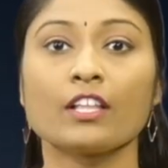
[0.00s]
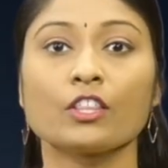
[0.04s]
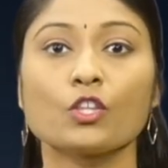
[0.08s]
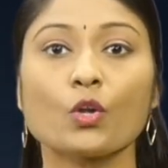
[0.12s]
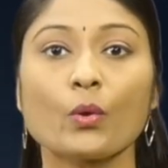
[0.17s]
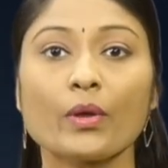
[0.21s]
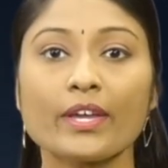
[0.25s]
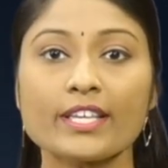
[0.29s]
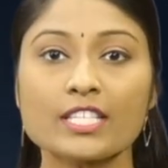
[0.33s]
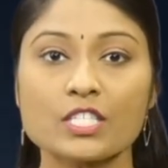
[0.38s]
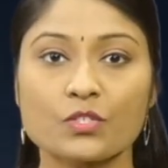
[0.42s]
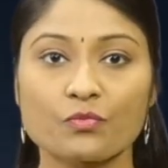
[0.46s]

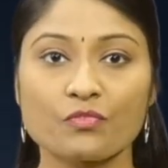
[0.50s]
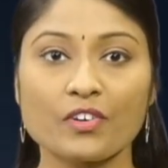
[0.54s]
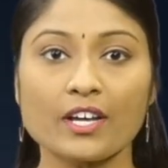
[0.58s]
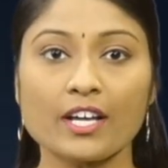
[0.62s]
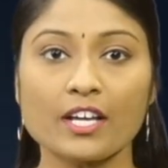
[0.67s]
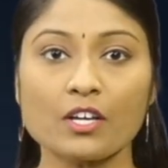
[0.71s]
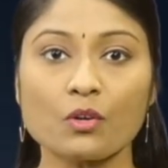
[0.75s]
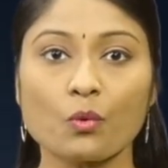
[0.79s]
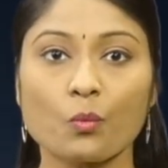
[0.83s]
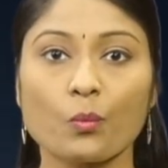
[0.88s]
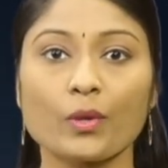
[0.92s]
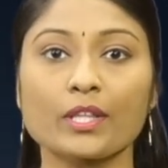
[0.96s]
Through his
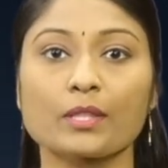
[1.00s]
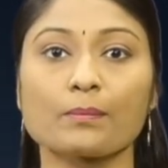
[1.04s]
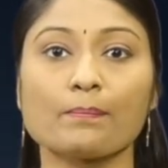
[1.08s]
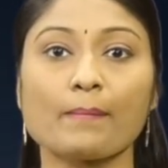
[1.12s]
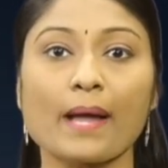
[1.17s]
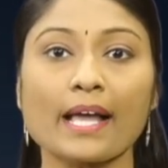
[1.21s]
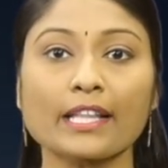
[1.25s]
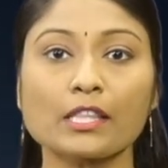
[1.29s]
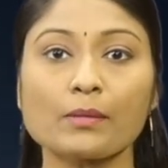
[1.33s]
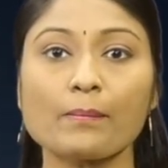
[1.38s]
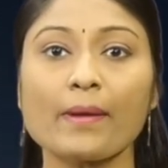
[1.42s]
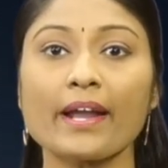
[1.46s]
work with
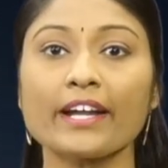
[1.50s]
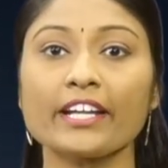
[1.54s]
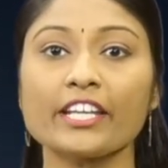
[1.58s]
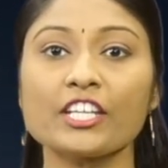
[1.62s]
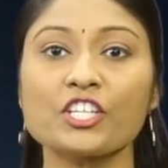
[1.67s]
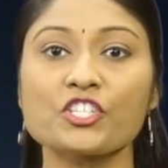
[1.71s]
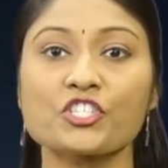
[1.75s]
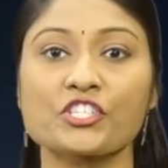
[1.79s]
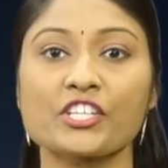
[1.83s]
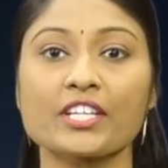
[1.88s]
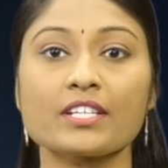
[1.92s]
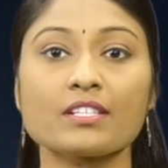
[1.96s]

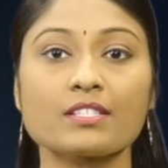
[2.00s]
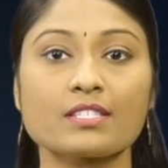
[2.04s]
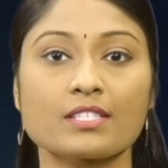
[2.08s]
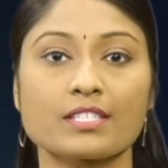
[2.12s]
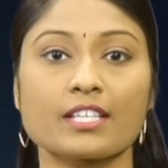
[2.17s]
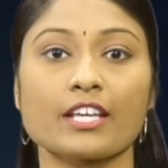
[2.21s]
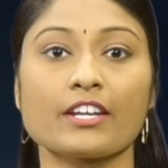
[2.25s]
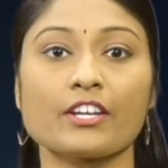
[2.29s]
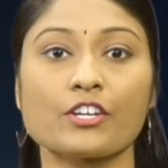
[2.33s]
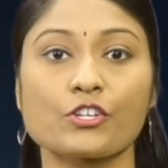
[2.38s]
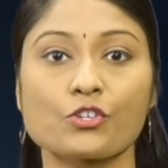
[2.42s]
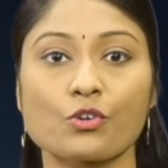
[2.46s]
mathematicians
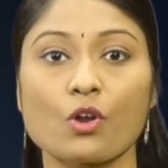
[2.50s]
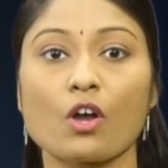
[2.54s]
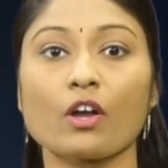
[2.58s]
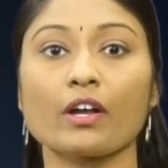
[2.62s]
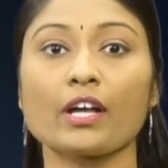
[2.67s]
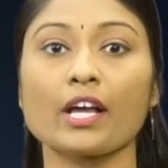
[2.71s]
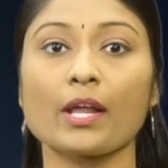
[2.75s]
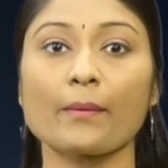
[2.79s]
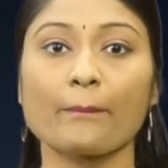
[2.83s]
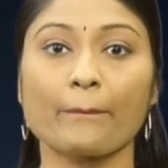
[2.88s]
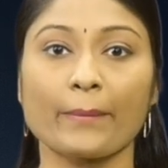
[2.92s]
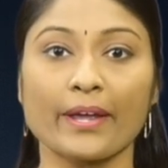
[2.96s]
and
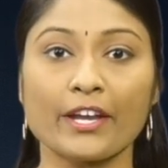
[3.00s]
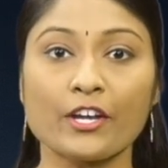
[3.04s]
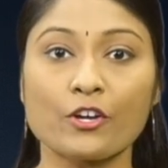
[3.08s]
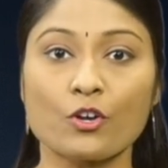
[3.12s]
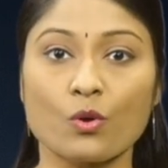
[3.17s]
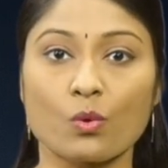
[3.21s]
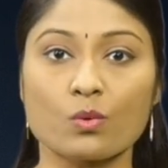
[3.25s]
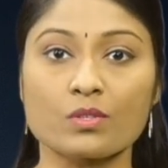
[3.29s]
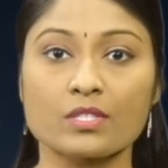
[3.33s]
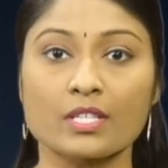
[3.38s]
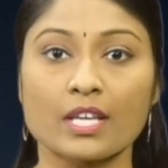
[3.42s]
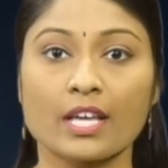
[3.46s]
Roger
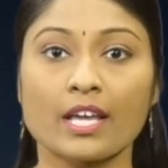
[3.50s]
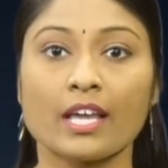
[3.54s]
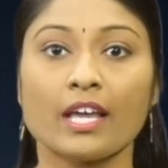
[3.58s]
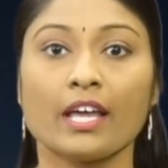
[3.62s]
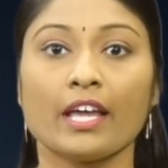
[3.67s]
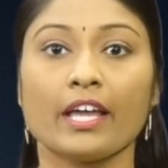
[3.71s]
Penrose,